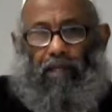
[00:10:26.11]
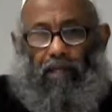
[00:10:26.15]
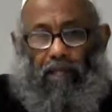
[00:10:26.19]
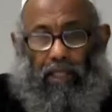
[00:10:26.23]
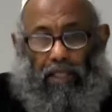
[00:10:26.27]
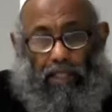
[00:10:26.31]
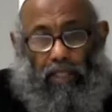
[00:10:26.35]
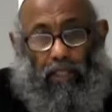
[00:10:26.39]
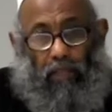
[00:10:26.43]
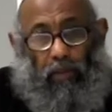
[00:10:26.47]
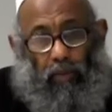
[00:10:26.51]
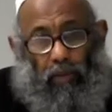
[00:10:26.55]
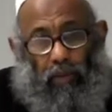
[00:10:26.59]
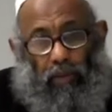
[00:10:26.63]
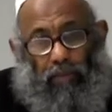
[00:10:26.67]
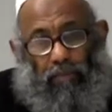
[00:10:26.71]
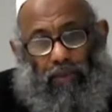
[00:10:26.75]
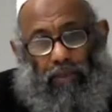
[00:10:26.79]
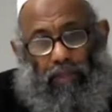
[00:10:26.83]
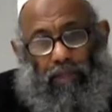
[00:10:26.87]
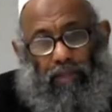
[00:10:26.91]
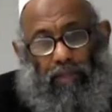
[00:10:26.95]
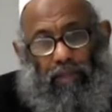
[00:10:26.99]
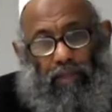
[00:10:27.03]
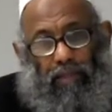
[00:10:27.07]
And this will
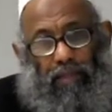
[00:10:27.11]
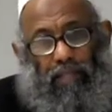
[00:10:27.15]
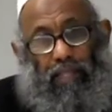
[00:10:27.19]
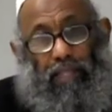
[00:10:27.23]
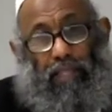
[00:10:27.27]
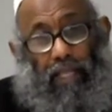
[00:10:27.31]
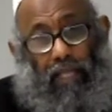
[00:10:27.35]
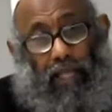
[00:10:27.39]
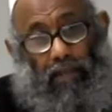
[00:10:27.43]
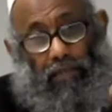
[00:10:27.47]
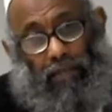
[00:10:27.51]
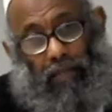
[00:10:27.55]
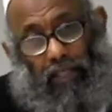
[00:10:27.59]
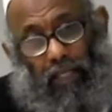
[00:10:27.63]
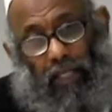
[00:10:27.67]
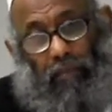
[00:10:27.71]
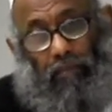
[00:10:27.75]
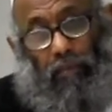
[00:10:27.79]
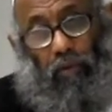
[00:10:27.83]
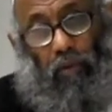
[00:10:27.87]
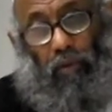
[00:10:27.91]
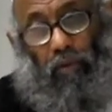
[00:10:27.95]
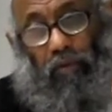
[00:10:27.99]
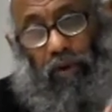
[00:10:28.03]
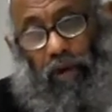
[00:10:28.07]
be the capital
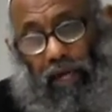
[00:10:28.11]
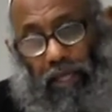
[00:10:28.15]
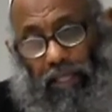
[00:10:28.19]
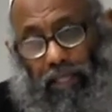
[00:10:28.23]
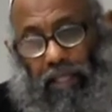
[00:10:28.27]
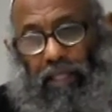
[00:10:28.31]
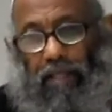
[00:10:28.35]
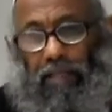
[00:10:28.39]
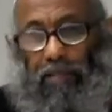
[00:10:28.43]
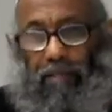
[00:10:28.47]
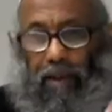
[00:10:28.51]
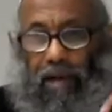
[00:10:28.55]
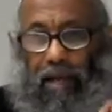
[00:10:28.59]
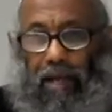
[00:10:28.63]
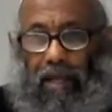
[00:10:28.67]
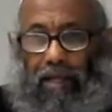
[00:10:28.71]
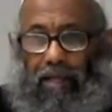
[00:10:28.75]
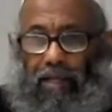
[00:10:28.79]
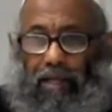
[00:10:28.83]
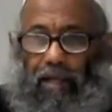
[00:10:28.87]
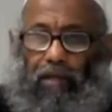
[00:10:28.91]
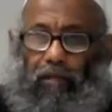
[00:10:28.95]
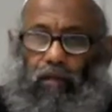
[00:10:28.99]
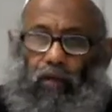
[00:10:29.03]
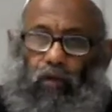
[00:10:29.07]
provided by
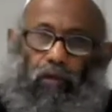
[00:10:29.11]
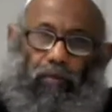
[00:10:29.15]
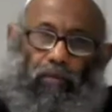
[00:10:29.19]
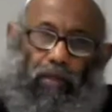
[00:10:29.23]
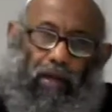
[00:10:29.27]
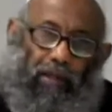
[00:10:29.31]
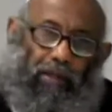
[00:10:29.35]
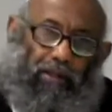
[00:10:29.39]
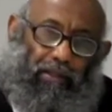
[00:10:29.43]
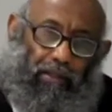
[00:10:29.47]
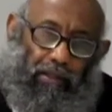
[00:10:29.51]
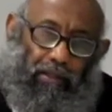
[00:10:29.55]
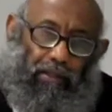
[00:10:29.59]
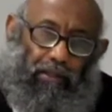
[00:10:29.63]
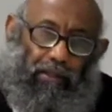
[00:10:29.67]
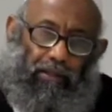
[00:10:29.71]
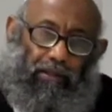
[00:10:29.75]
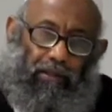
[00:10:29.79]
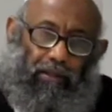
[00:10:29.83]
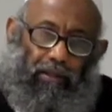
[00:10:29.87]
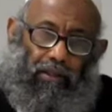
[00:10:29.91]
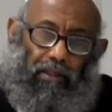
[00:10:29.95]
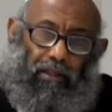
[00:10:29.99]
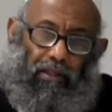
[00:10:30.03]
those partners.